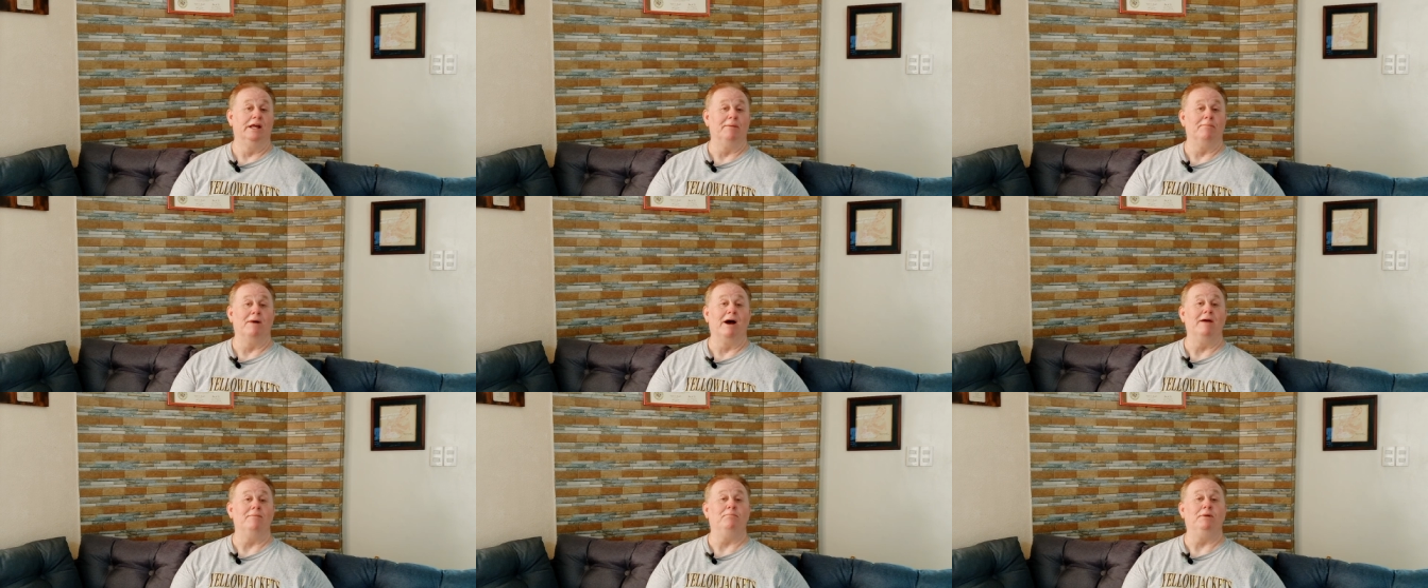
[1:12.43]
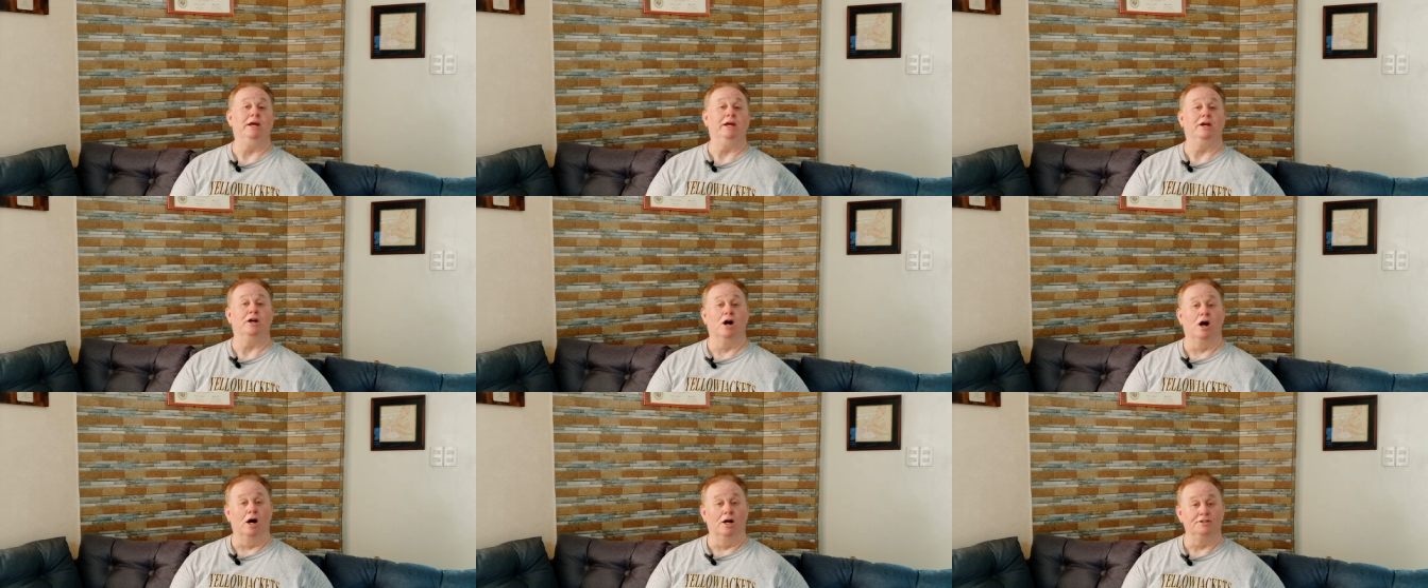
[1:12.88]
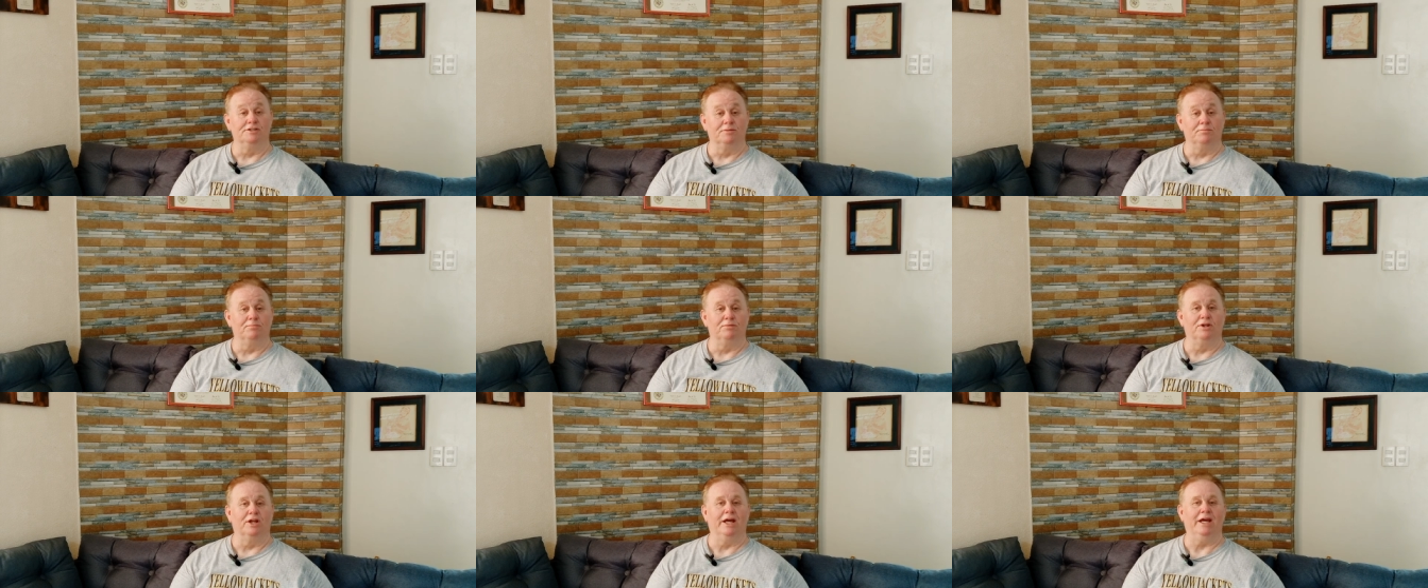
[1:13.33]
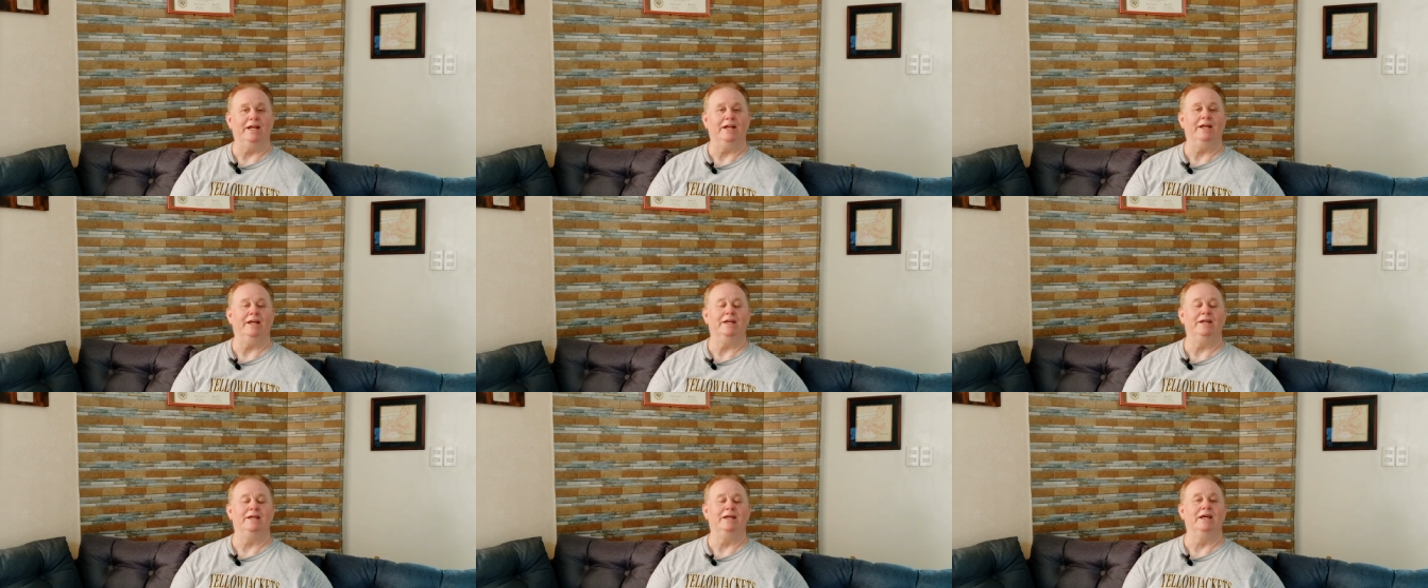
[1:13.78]
they might be
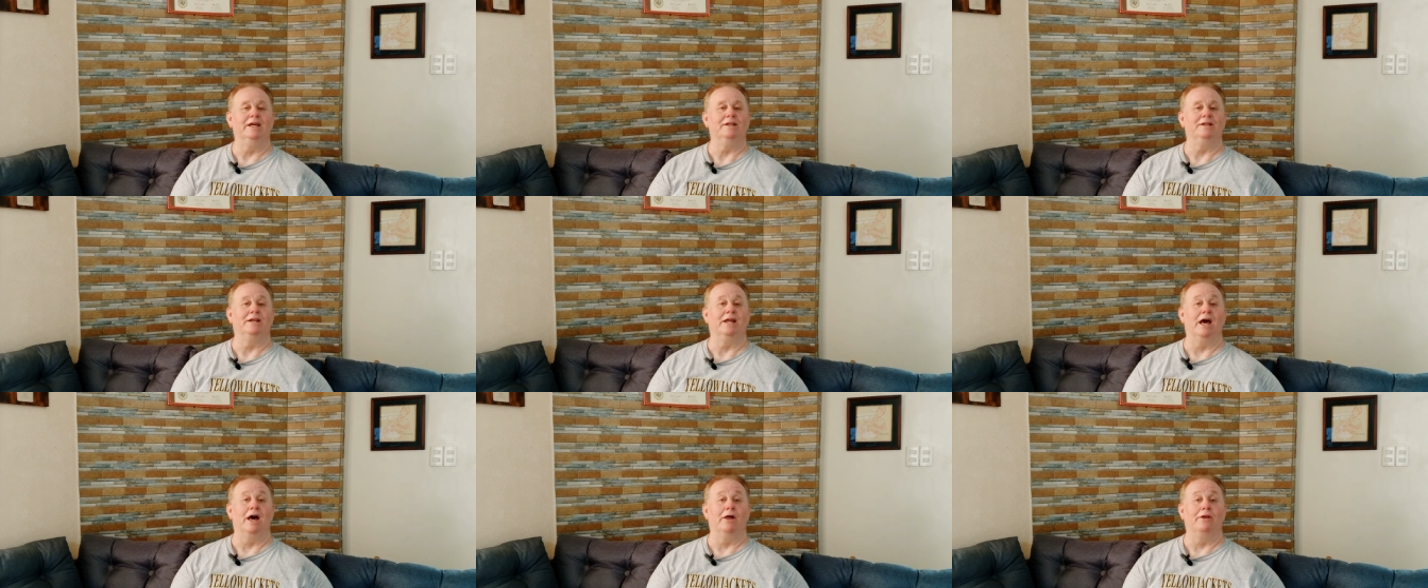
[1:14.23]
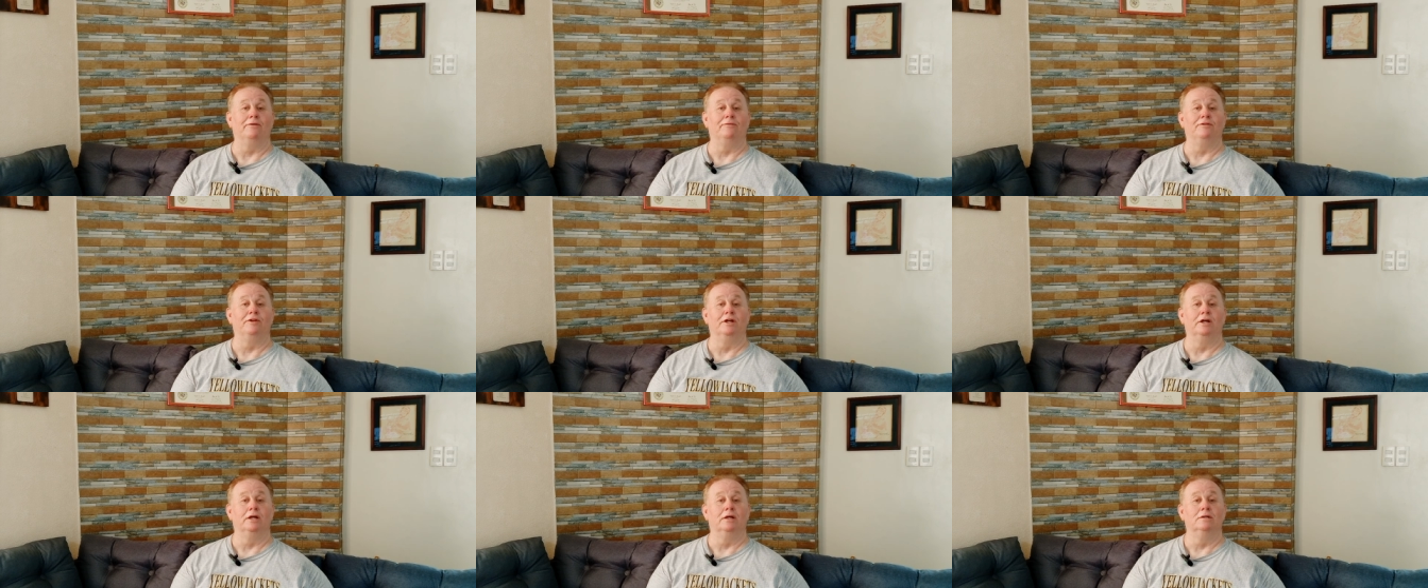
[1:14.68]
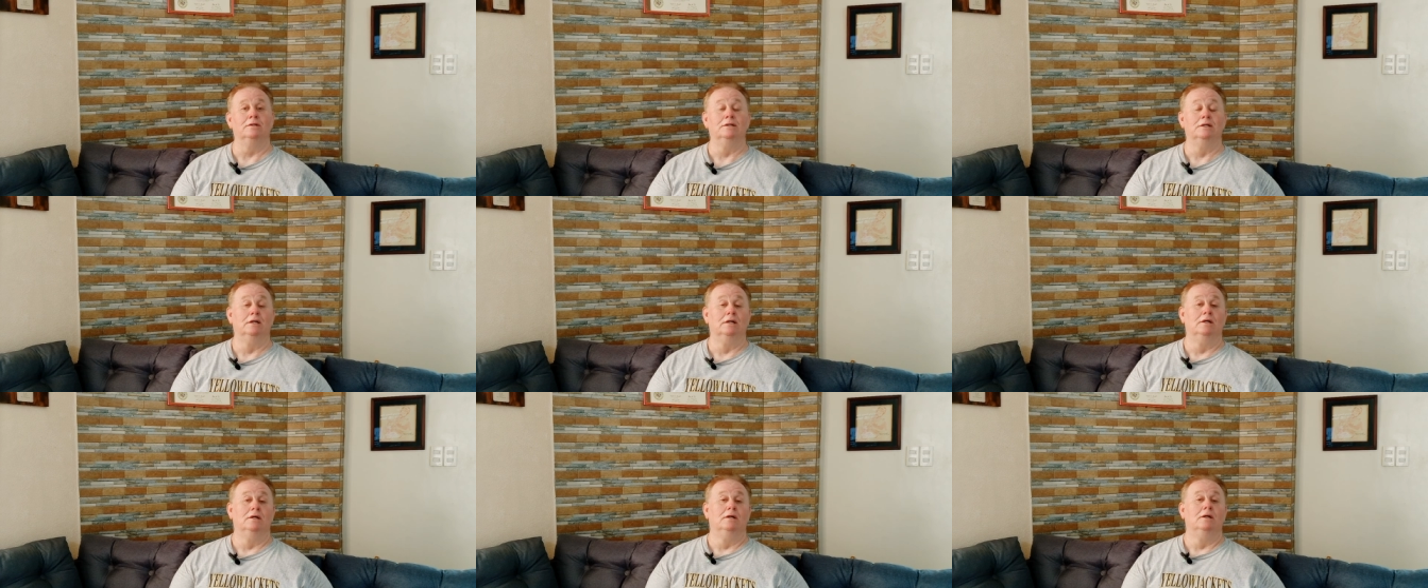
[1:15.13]
contemplating getting out of the